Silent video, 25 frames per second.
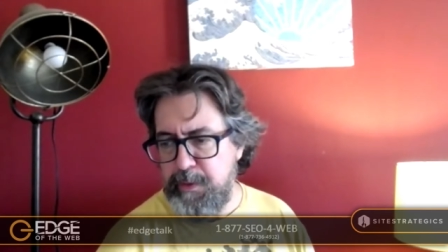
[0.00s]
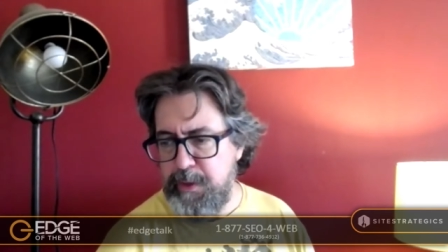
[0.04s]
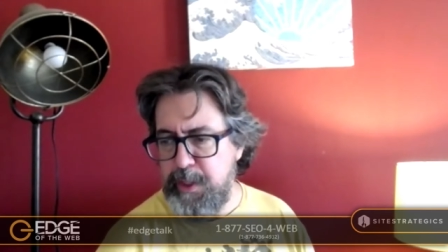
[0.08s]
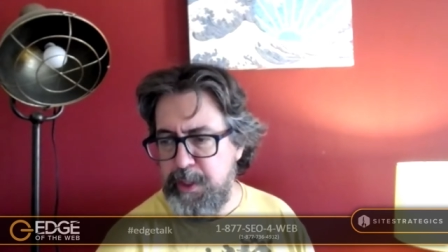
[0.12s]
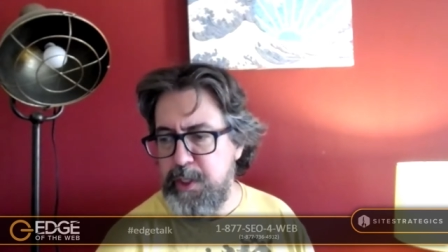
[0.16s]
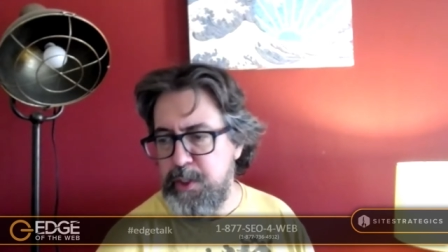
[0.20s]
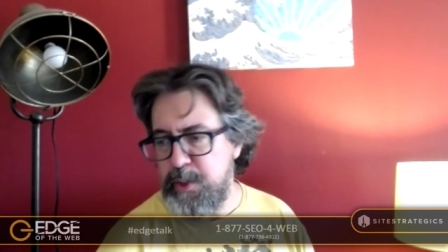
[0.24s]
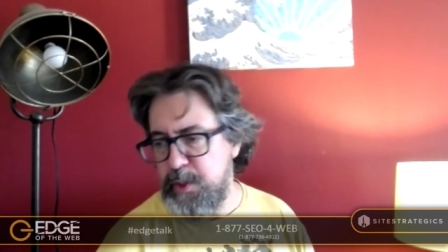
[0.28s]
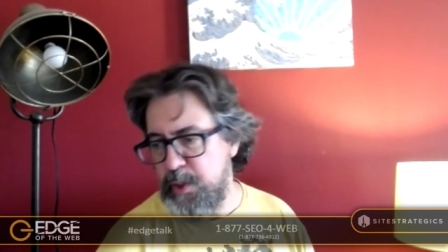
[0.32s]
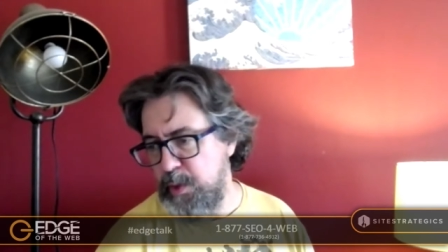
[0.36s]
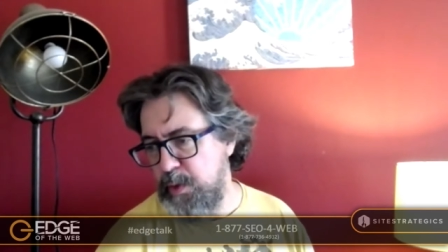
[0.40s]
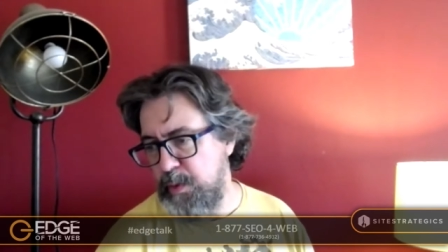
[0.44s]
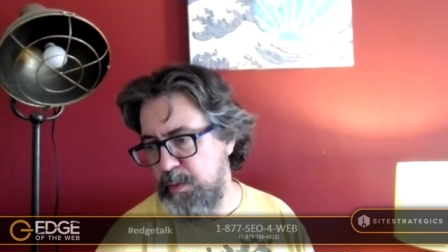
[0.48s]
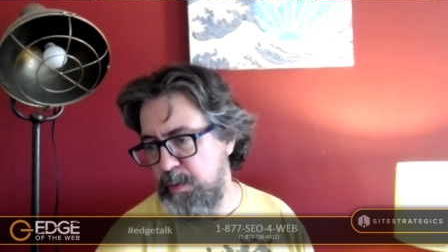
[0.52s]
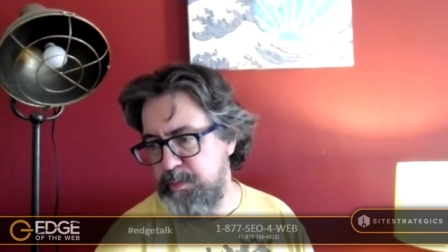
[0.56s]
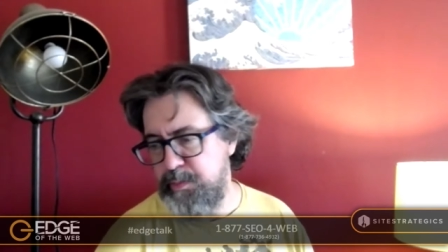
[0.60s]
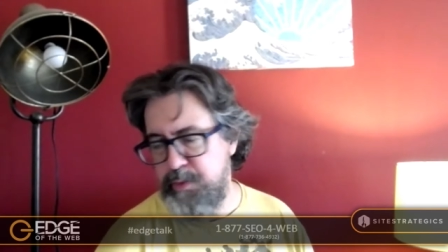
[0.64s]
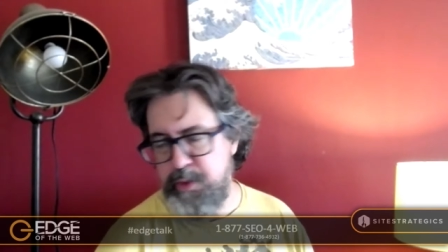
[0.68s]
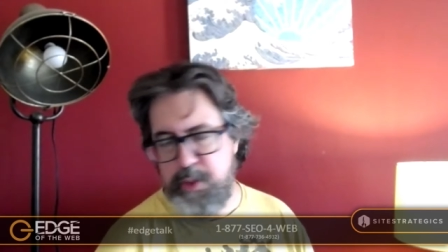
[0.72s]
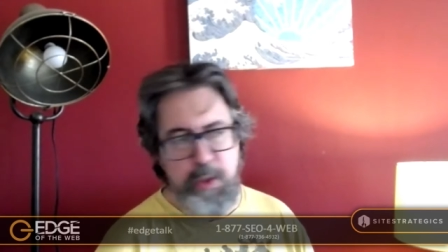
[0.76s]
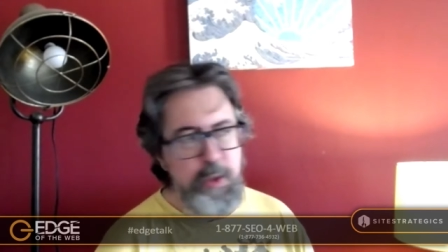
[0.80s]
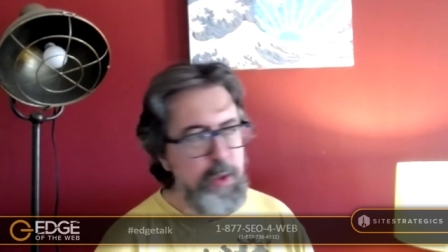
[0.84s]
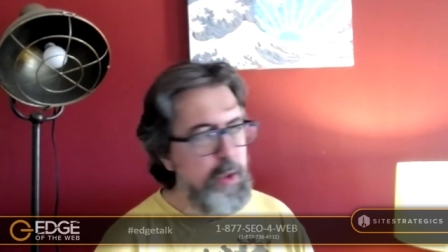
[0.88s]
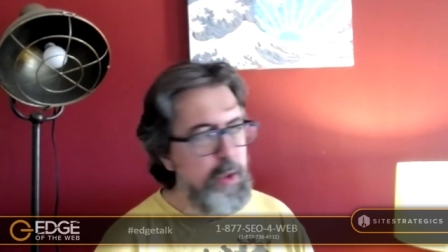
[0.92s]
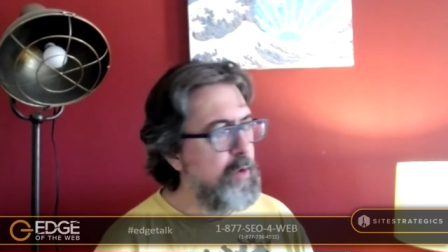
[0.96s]
These are
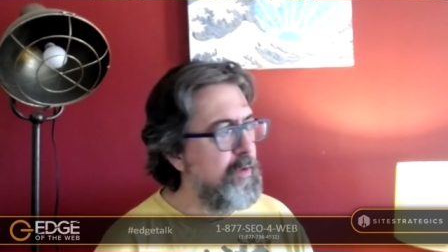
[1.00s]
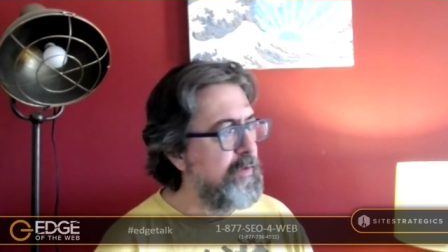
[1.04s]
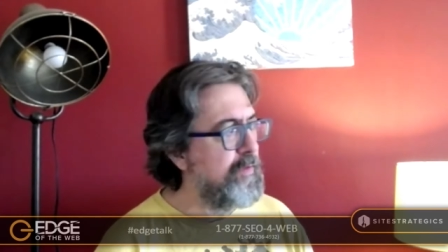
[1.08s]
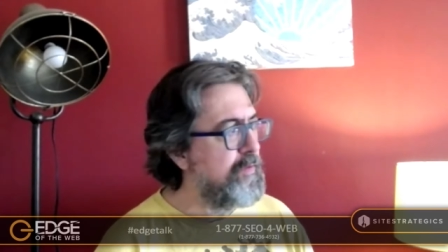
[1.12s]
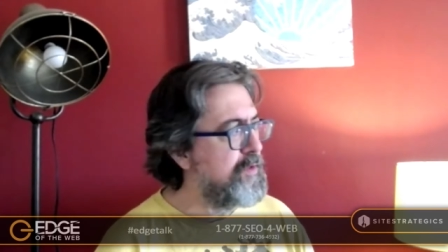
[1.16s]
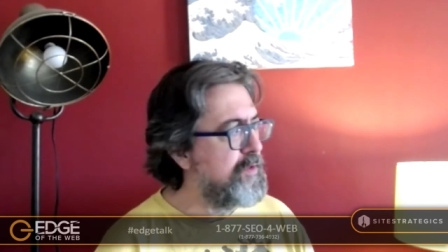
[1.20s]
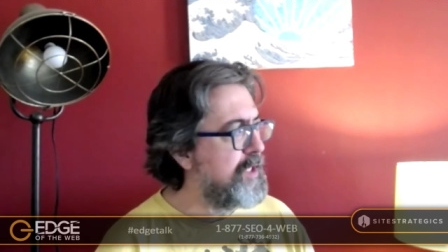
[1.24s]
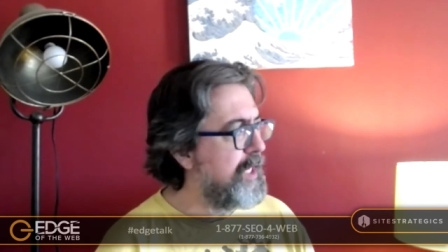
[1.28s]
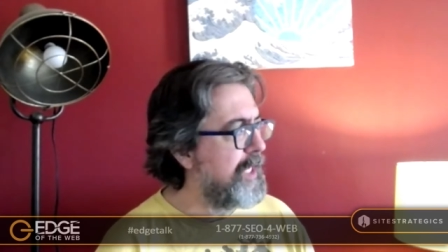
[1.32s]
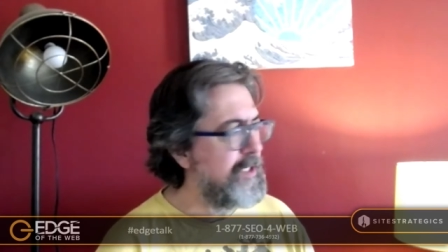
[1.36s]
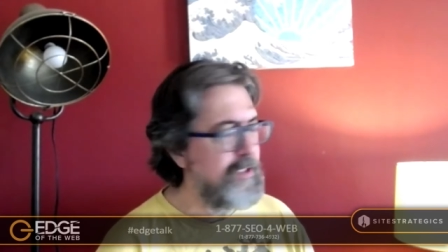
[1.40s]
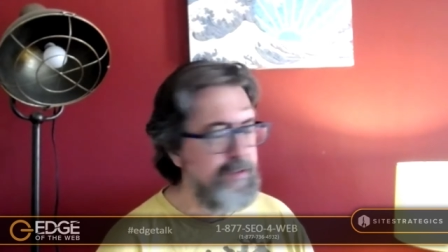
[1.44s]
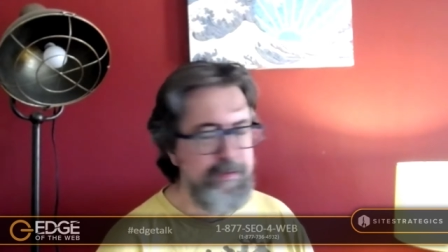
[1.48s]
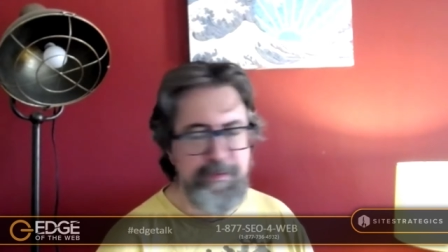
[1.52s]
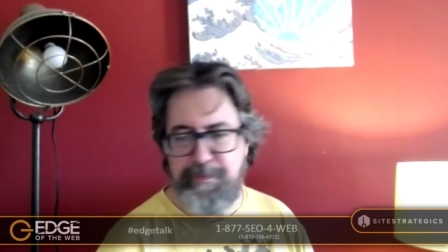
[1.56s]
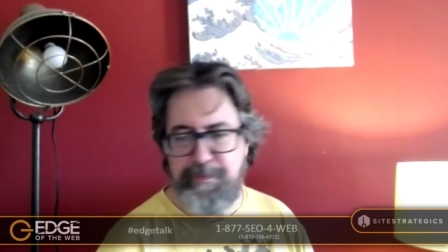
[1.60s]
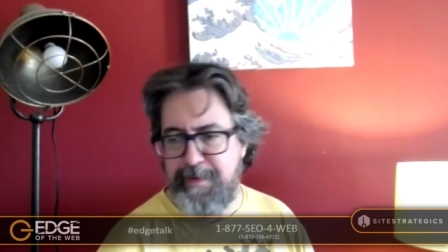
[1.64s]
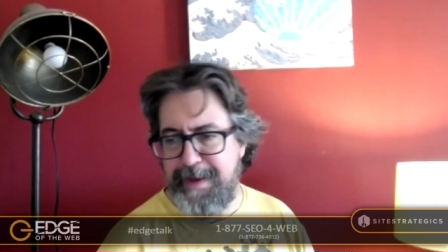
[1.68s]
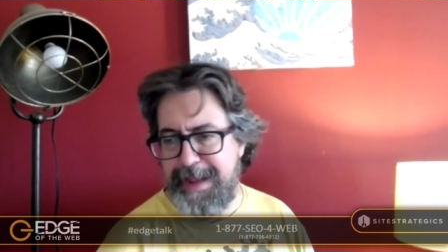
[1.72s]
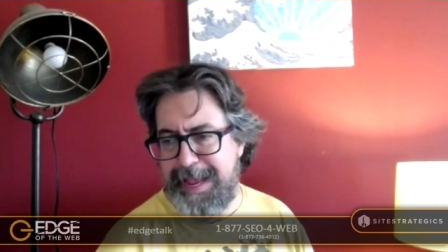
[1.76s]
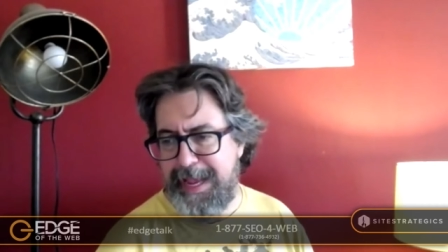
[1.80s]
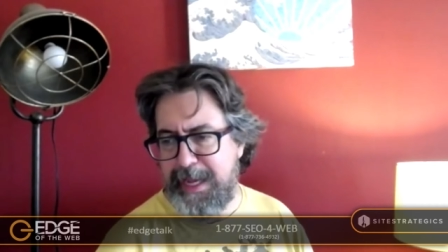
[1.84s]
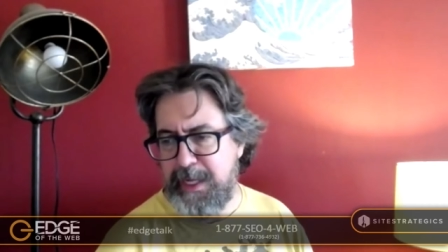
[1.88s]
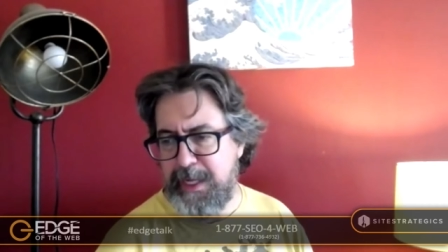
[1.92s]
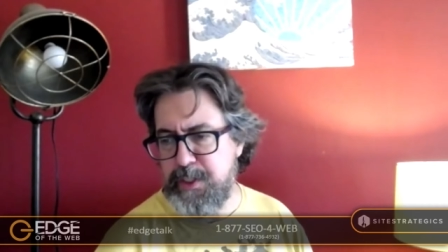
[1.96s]
two new sets of
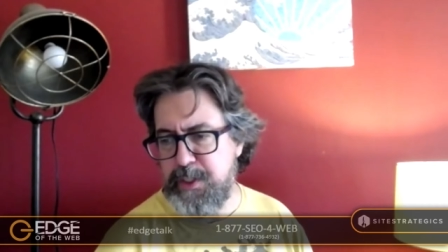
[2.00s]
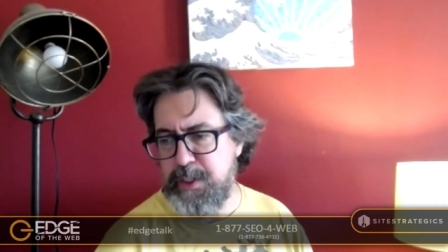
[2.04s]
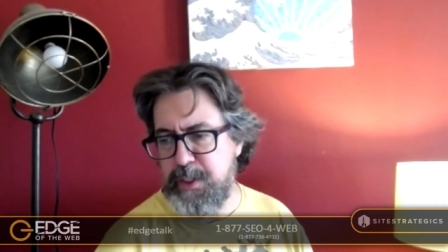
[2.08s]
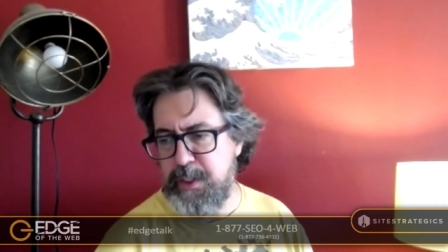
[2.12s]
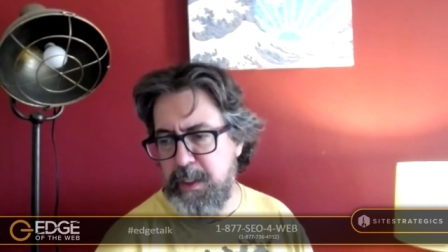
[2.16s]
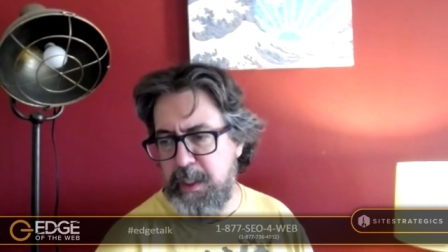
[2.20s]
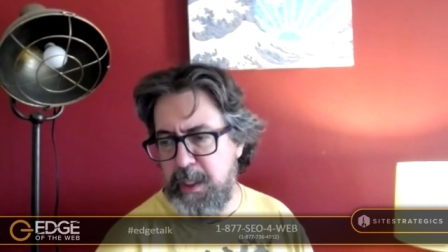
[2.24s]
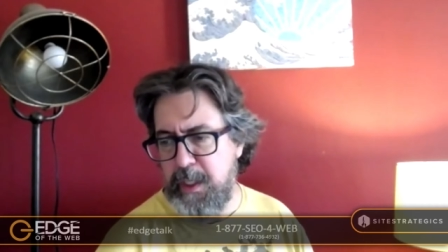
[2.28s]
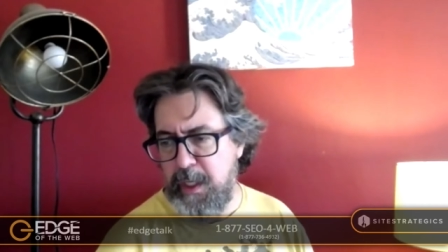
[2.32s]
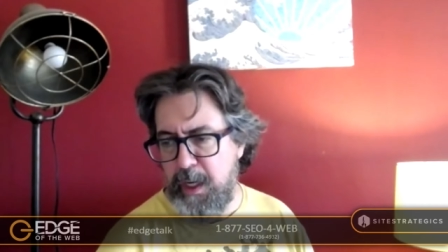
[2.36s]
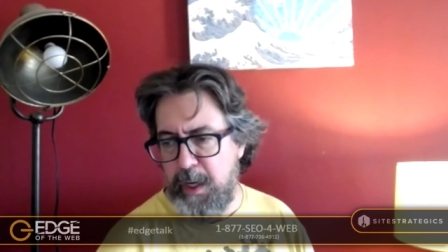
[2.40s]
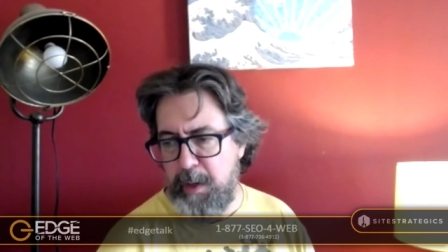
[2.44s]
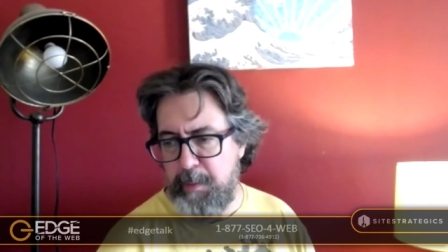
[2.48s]
facts